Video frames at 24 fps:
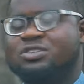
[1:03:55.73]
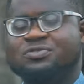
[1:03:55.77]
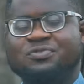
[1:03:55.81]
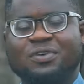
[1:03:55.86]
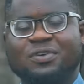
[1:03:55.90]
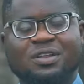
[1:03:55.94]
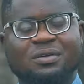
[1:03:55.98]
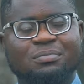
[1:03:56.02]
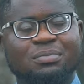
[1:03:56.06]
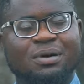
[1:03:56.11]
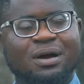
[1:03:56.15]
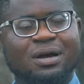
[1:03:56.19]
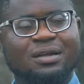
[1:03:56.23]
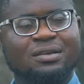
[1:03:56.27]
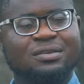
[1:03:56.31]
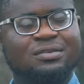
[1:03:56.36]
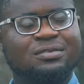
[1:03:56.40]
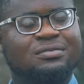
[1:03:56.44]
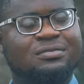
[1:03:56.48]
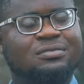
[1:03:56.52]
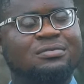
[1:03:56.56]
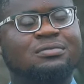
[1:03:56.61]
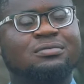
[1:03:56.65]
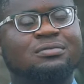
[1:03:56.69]
is very bad.
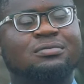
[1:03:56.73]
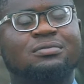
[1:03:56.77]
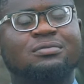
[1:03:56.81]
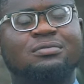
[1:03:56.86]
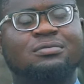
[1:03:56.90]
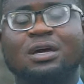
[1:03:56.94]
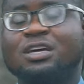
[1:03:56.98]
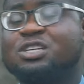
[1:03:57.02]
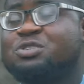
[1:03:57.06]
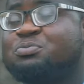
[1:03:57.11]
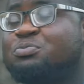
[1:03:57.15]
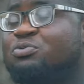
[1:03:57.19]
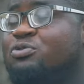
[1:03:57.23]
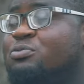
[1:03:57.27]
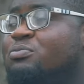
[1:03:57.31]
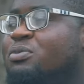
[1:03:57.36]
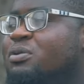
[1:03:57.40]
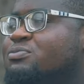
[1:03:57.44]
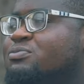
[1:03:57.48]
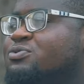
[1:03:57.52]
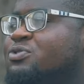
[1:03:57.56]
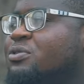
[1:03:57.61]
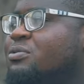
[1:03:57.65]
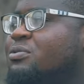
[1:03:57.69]
I spoke
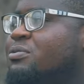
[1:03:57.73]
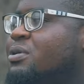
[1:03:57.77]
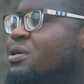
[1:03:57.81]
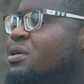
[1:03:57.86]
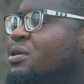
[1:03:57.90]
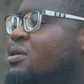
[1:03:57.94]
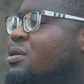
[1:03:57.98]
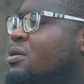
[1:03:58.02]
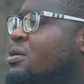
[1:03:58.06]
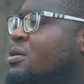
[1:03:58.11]
them somewhere.